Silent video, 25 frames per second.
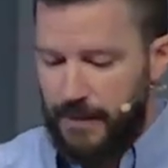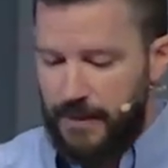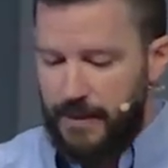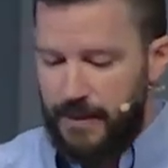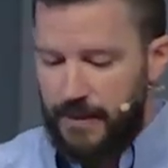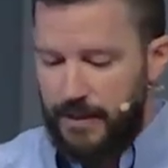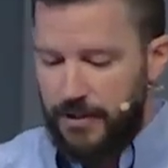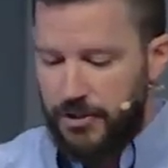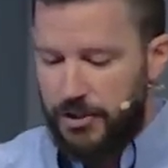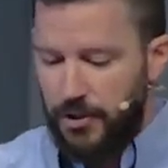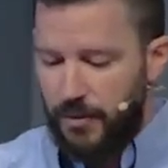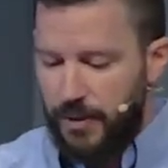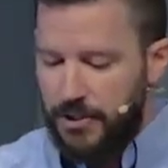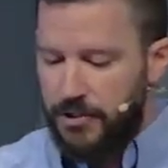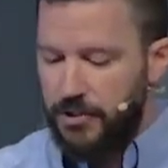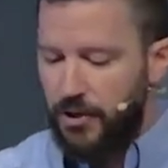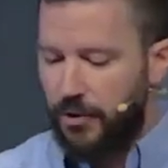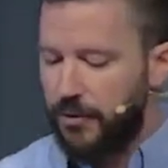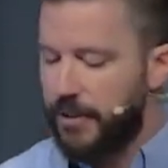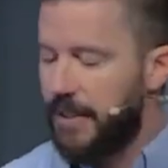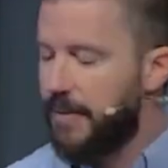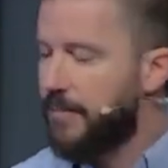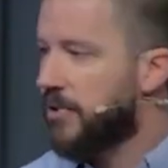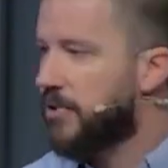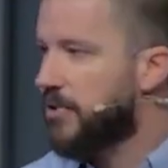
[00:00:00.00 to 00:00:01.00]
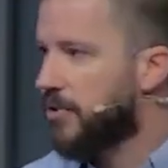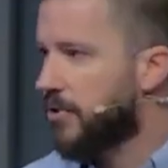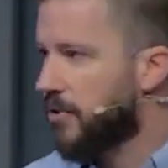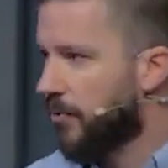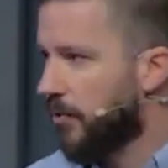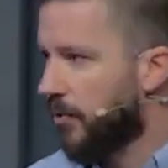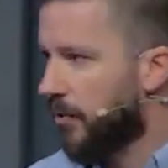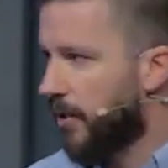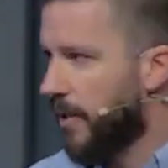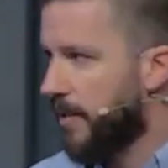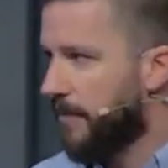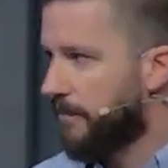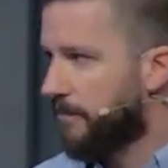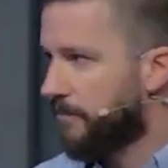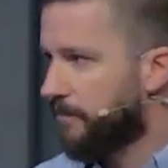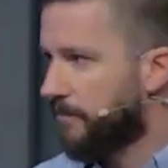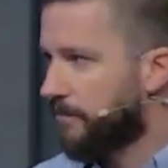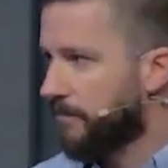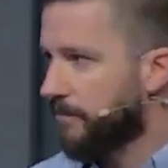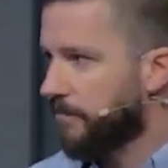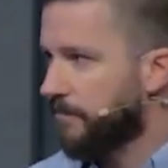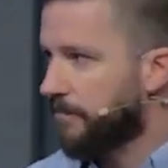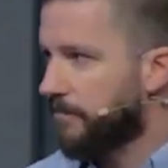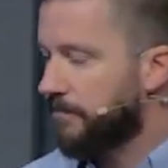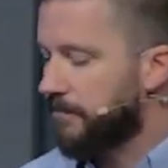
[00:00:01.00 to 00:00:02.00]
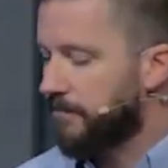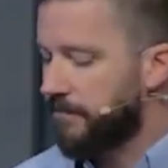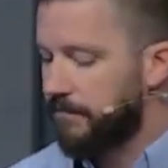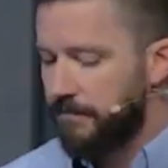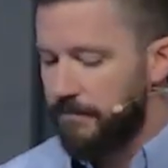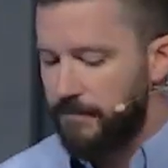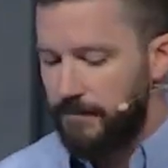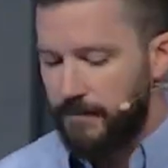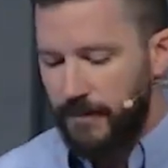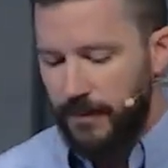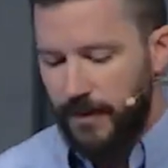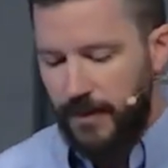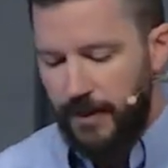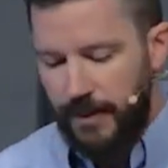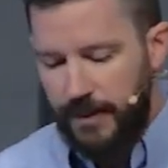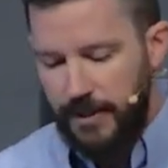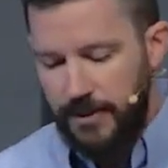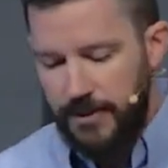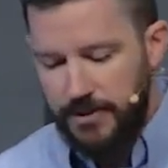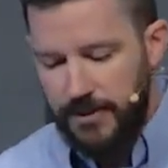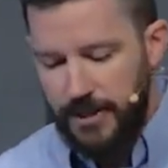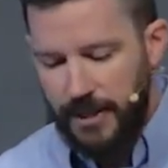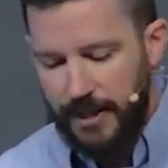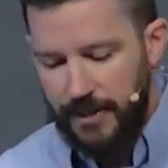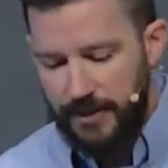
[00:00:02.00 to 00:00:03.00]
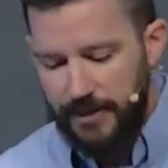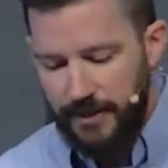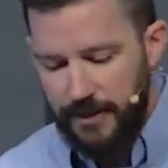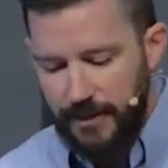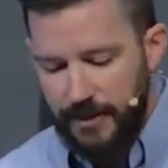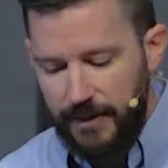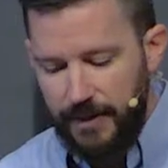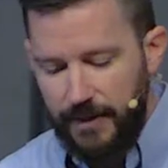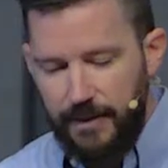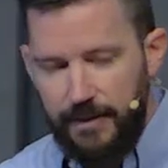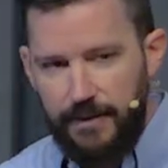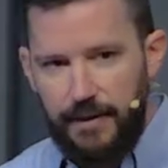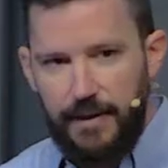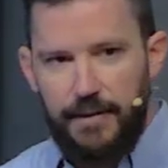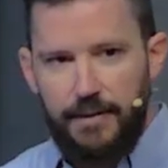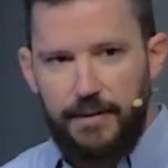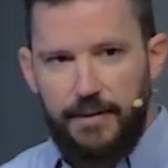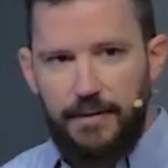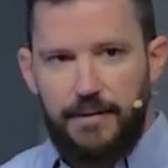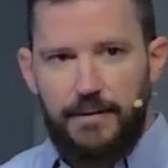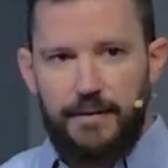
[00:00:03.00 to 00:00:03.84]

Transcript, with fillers: So he told them a story. He said that